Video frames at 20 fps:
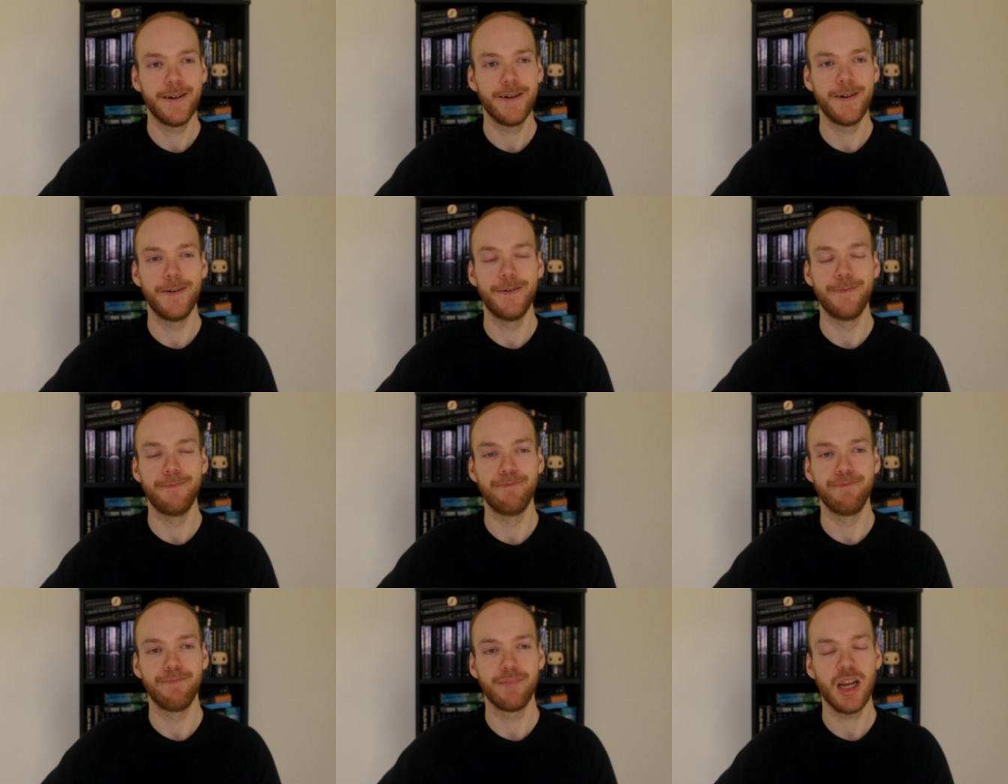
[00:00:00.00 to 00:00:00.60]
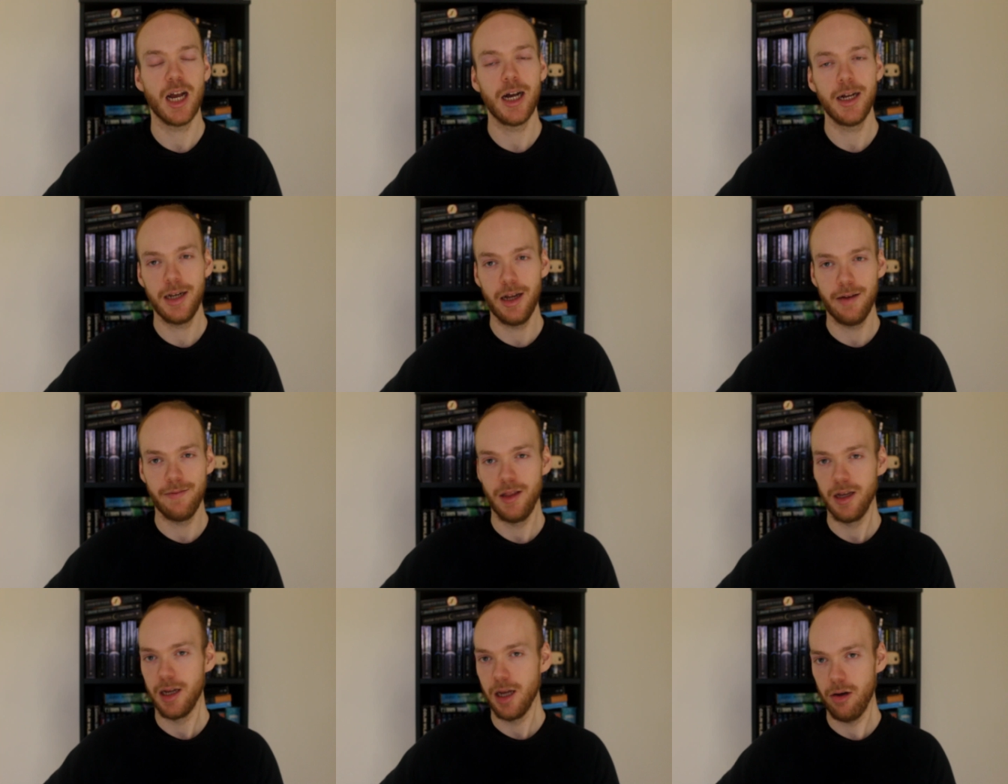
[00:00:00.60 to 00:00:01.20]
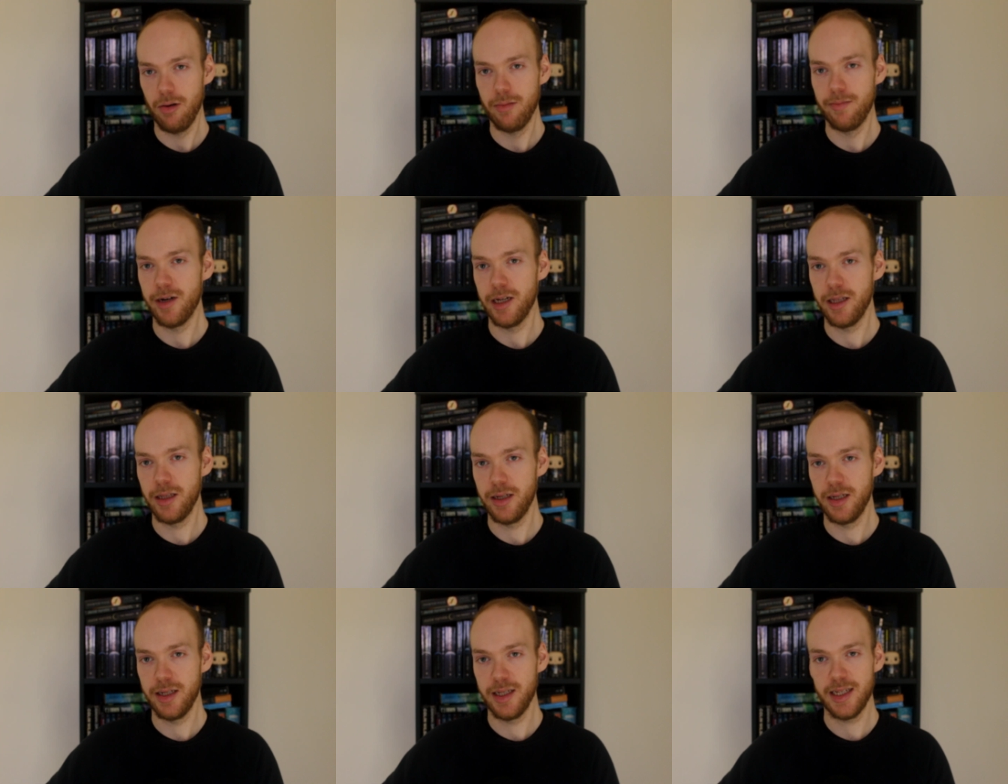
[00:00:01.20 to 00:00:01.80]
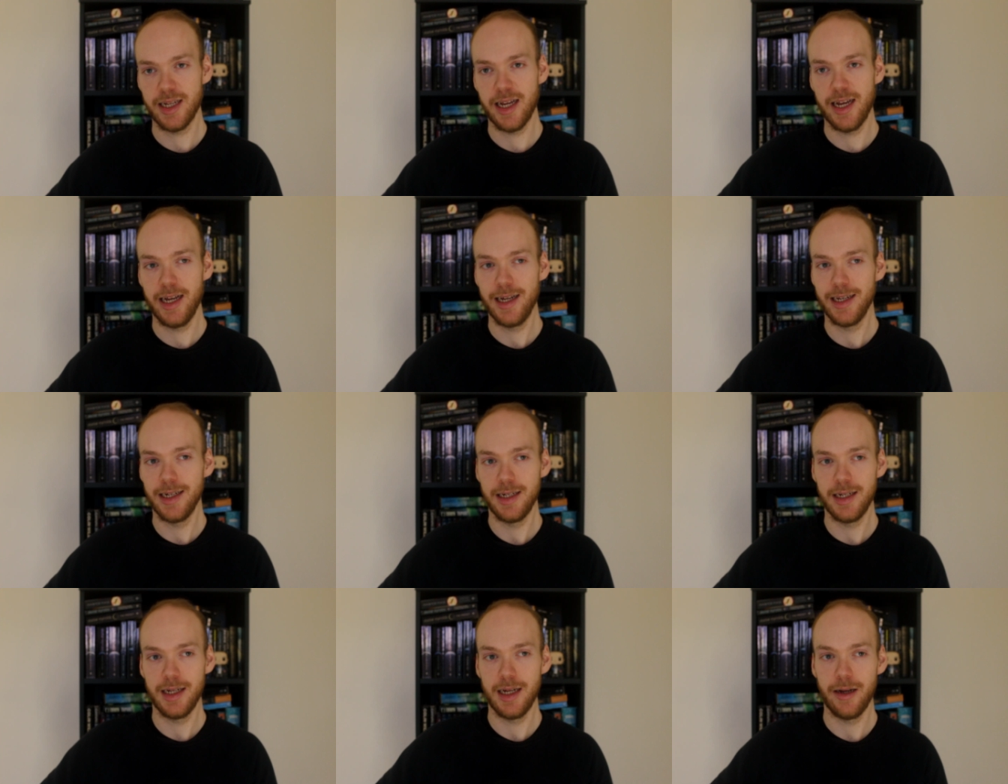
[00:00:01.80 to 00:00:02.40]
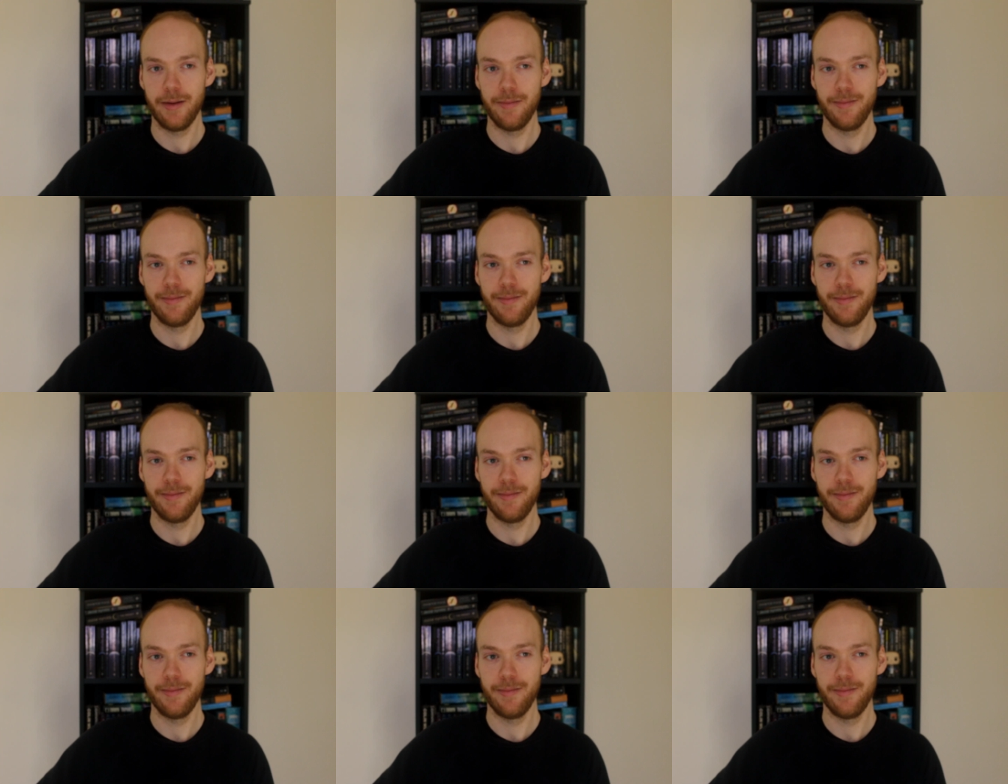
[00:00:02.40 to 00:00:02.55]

I love the Coen brothers, and